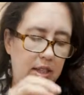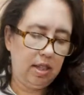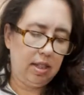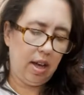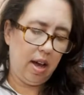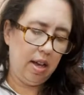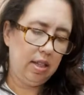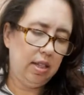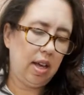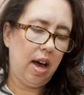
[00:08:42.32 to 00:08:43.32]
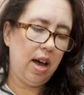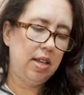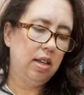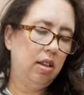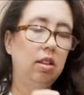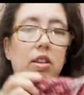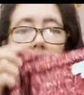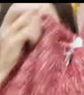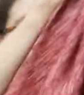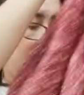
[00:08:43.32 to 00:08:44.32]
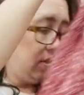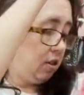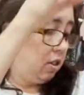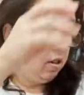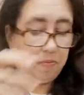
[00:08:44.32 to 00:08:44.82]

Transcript: the size? Size large.